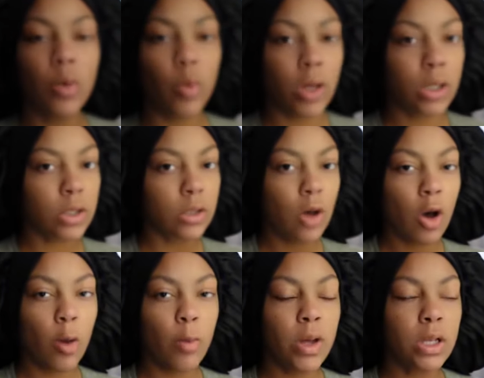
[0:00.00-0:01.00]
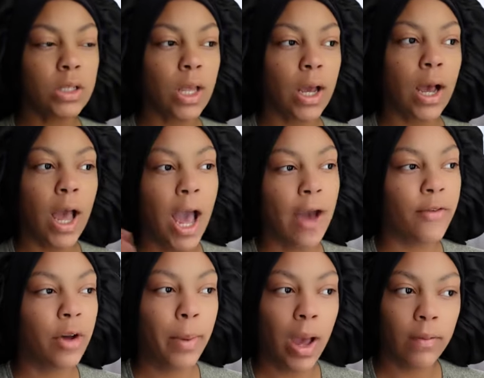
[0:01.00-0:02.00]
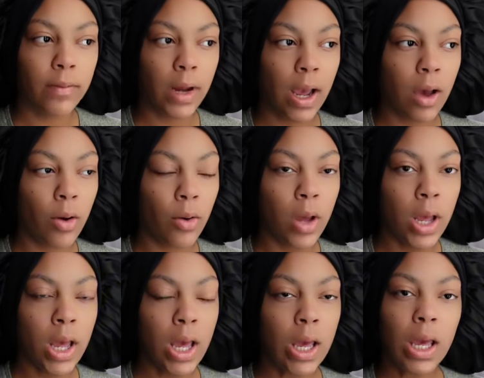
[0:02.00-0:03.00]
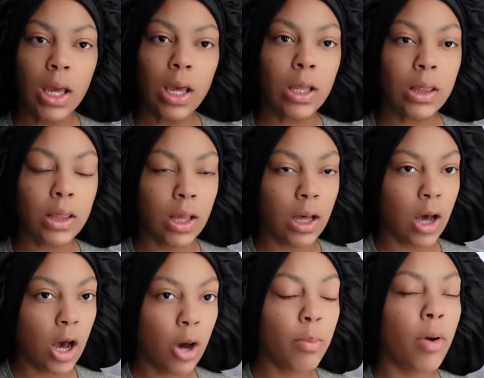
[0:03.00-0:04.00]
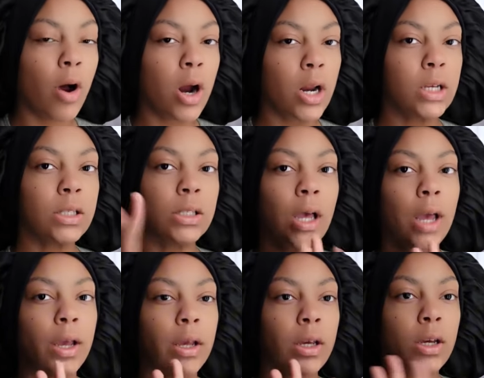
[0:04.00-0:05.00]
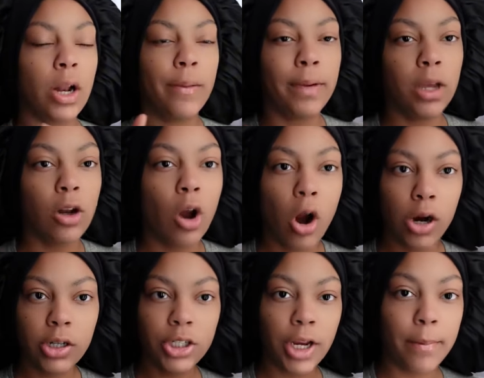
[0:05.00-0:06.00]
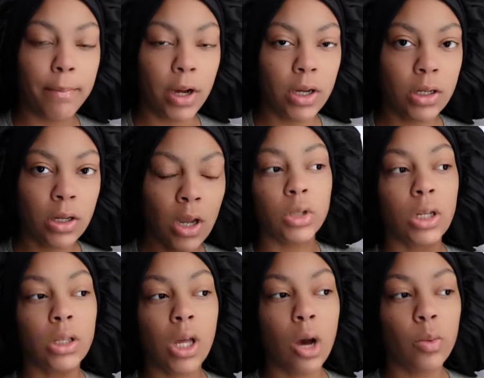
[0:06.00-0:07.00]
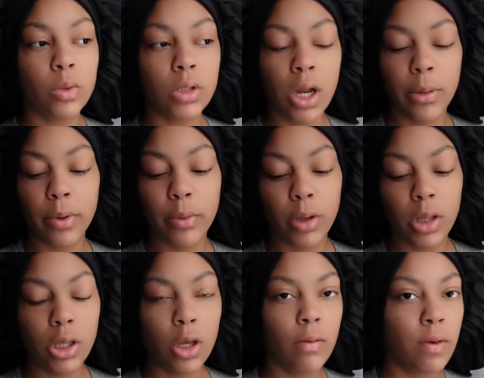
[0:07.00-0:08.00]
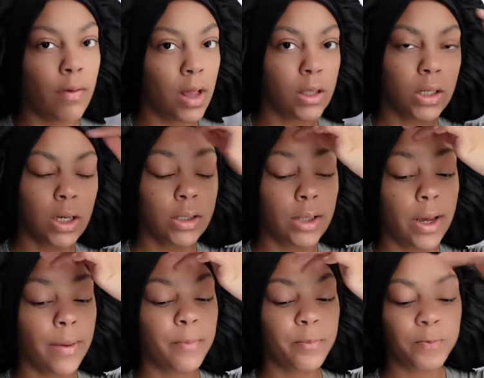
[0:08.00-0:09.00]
a wig install but it's like a half up half down and the up part is like gonna be in a heart-shaped bun which i thought was gonna be really cute for valentine's day